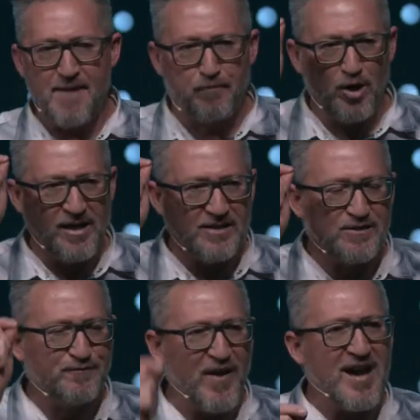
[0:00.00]
putting his
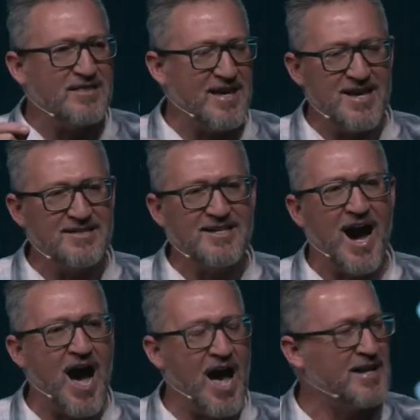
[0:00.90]
faith in
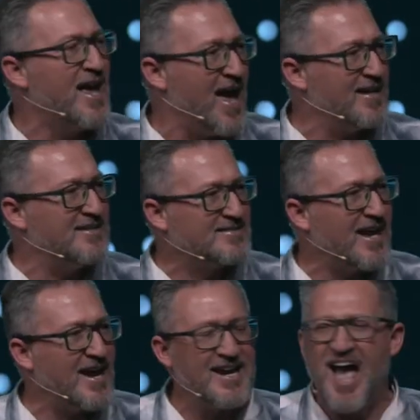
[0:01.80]
God, and he's
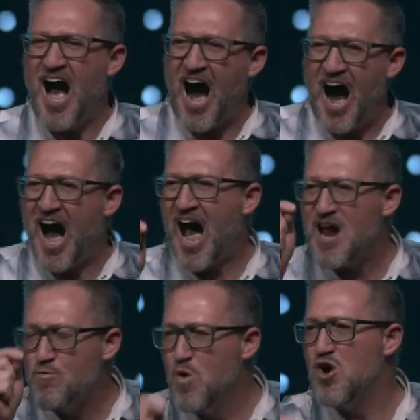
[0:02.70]
saying,
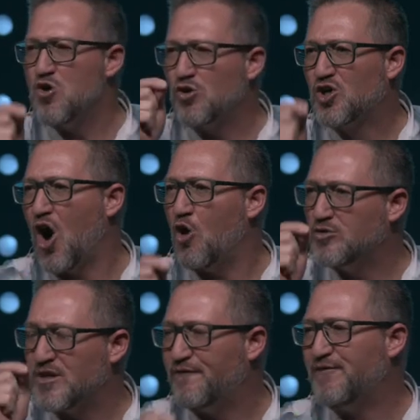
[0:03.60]
I will go
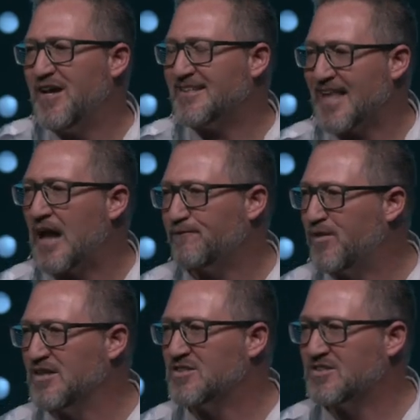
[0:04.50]
defeat that
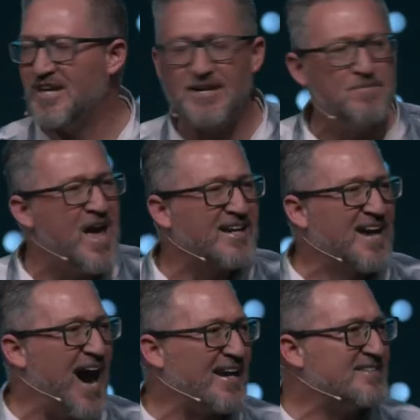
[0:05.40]
Philistine.
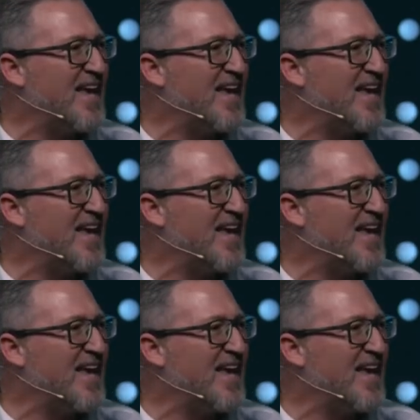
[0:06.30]
God has